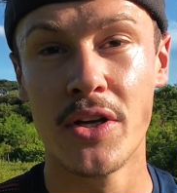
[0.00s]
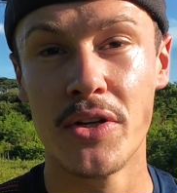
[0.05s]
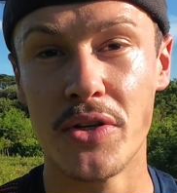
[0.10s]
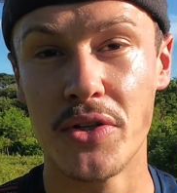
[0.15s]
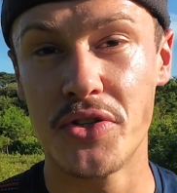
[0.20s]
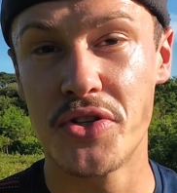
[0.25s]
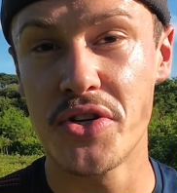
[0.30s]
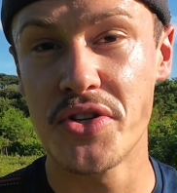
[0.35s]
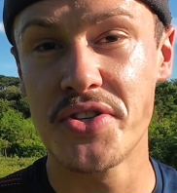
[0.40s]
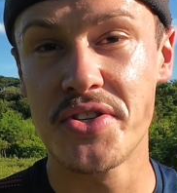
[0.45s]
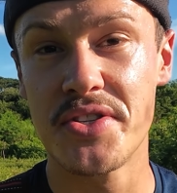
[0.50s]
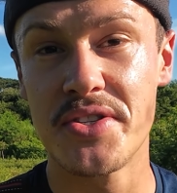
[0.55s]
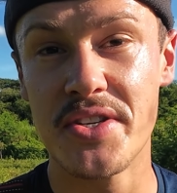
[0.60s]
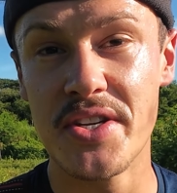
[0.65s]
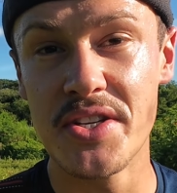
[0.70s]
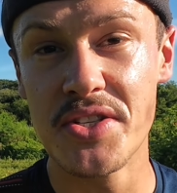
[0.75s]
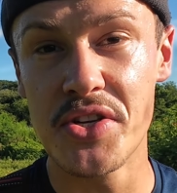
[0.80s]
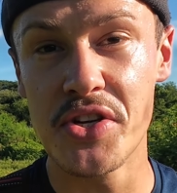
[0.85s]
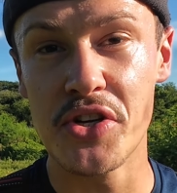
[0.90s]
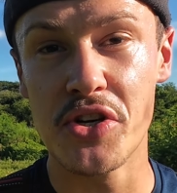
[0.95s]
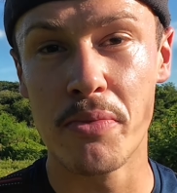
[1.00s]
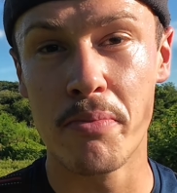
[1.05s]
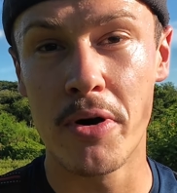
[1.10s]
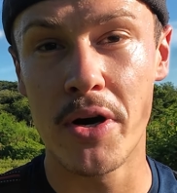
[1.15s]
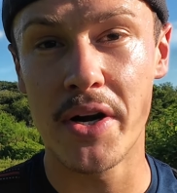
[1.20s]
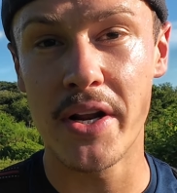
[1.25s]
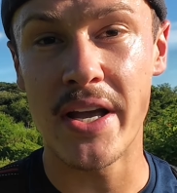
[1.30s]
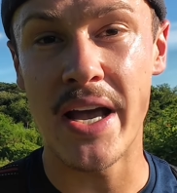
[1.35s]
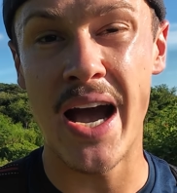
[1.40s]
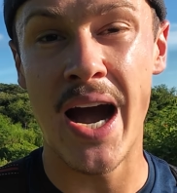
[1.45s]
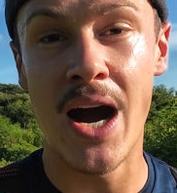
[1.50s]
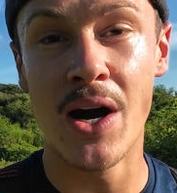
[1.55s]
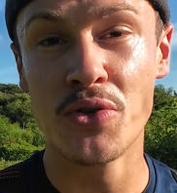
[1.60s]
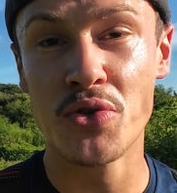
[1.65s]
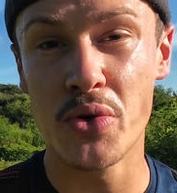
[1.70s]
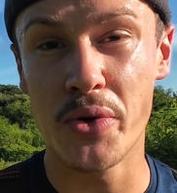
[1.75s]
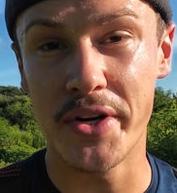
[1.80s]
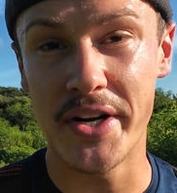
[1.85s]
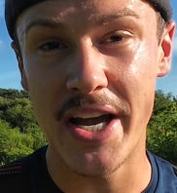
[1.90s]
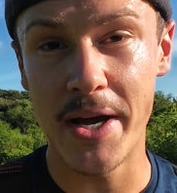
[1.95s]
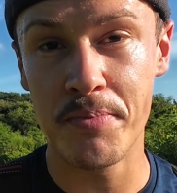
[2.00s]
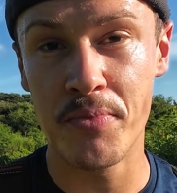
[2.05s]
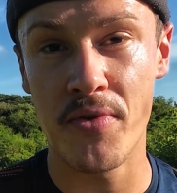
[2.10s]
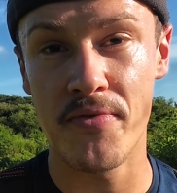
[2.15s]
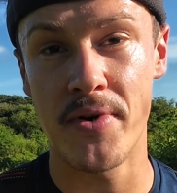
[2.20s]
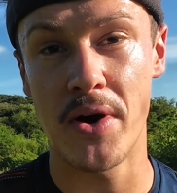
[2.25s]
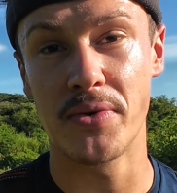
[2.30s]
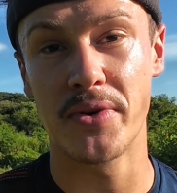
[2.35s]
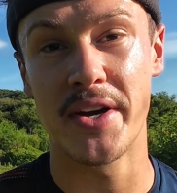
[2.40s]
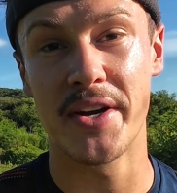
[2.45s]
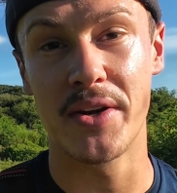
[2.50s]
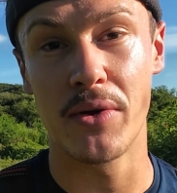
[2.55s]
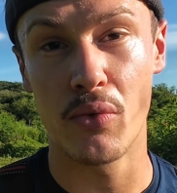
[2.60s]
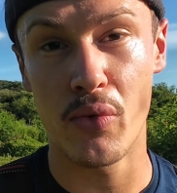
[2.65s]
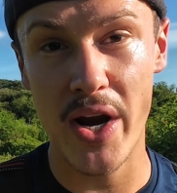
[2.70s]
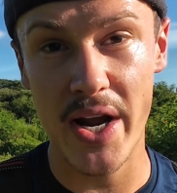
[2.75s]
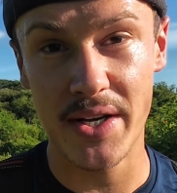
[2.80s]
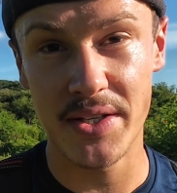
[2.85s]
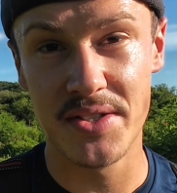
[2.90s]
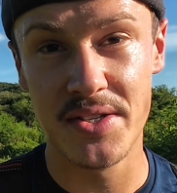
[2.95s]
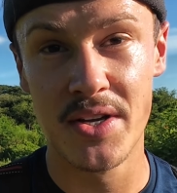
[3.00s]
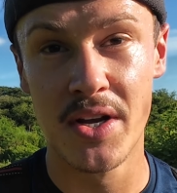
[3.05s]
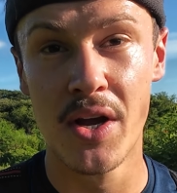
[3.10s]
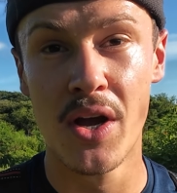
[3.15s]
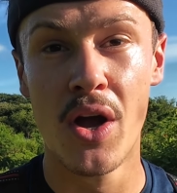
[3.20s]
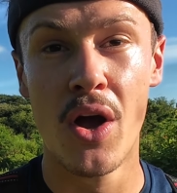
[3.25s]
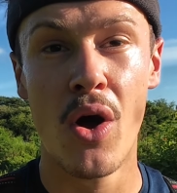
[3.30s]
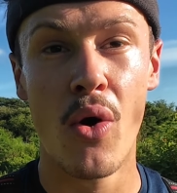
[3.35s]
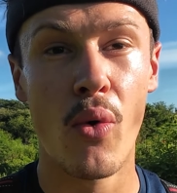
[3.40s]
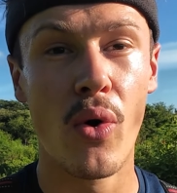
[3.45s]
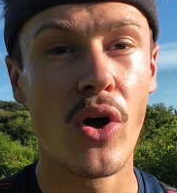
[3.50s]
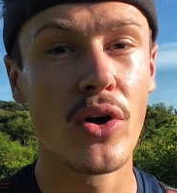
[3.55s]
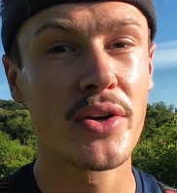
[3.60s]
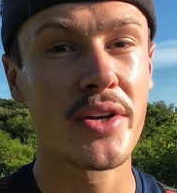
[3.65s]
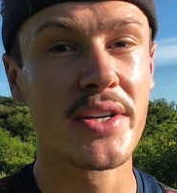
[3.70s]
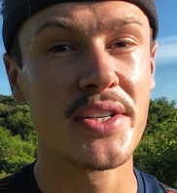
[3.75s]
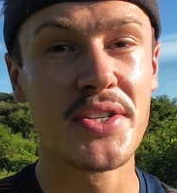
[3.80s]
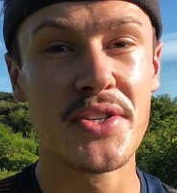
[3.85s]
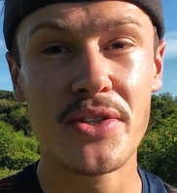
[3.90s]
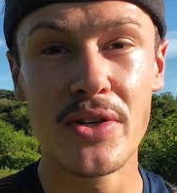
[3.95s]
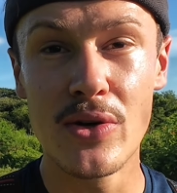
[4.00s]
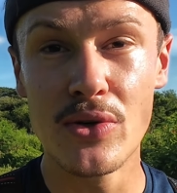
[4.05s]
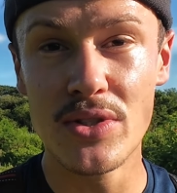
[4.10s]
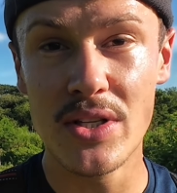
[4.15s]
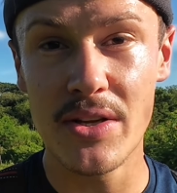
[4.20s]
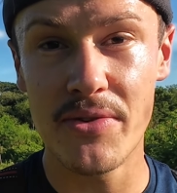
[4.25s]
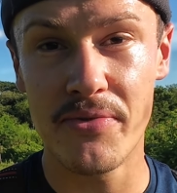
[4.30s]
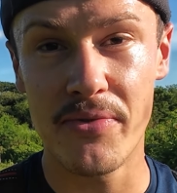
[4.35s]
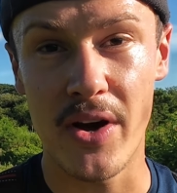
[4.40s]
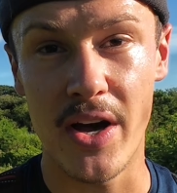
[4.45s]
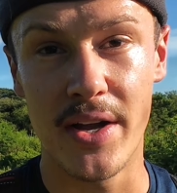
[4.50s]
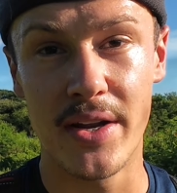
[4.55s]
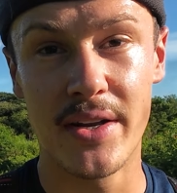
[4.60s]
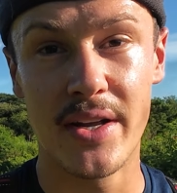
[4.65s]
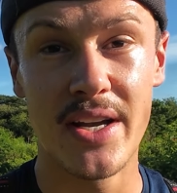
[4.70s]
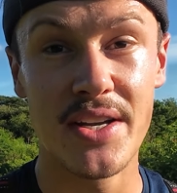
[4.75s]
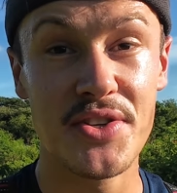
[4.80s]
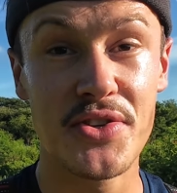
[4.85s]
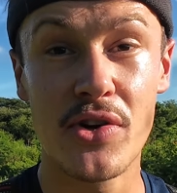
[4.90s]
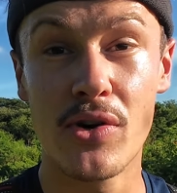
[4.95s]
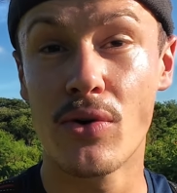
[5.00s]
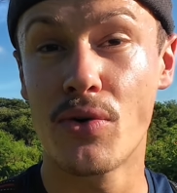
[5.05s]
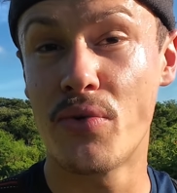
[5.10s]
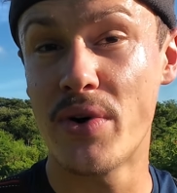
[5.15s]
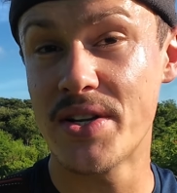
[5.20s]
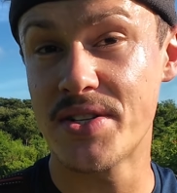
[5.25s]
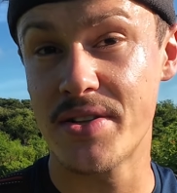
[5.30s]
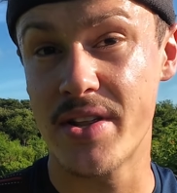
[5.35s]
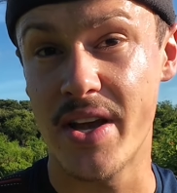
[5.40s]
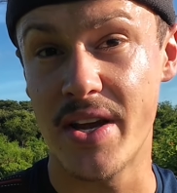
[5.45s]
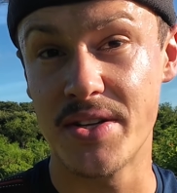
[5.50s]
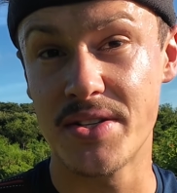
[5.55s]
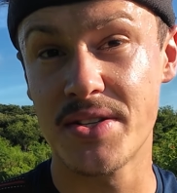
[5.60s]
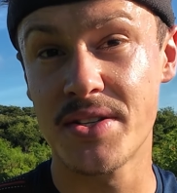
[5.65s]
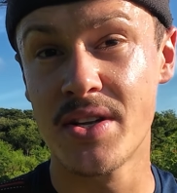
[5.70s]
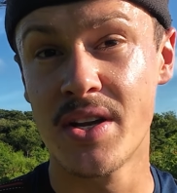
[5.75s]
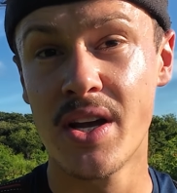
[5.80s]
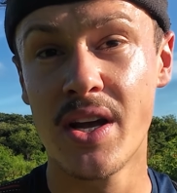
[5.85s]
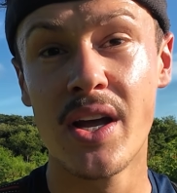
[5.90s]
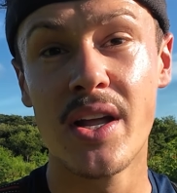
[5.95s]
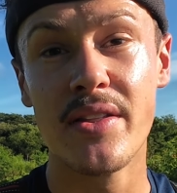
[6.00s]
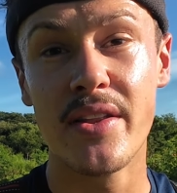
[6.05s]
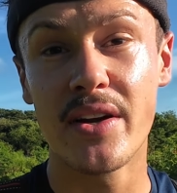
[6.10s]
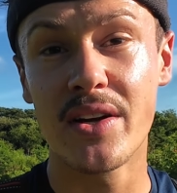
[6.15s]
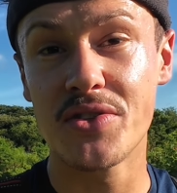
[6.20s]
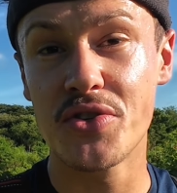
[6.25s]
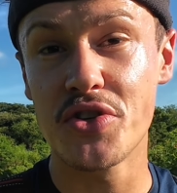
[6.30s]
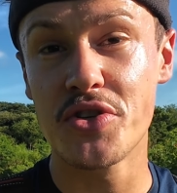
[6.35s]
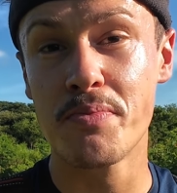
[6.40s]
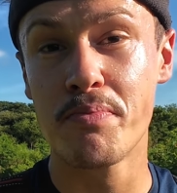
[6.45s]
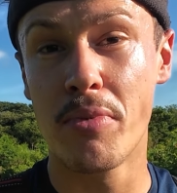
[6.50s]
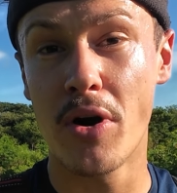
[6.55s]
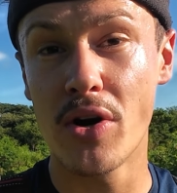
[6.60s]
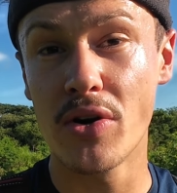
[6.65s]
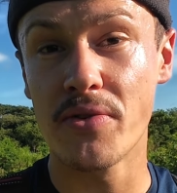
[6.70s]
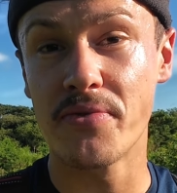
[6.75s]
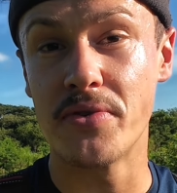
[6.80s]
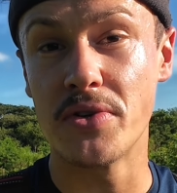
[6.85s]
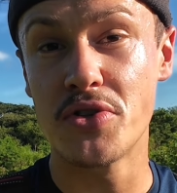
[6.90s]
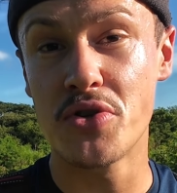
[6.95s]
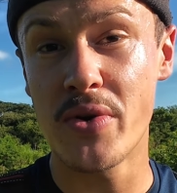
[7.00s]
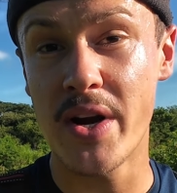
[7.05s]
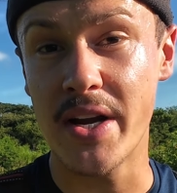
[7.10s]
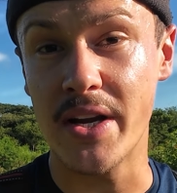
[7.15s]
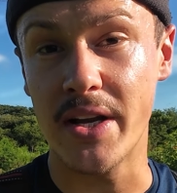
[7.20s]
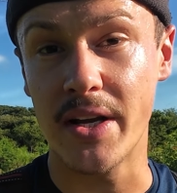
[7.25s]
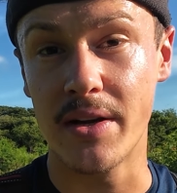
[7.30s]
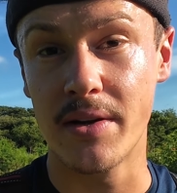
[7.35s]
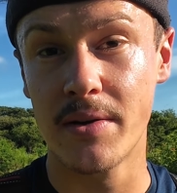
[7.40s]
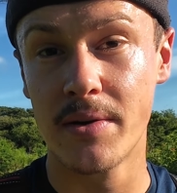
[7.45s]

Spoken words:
You're just teaching your body how to adapt without getting wrecked. Walking is totally fine, and so are rest days. They are just part of your training.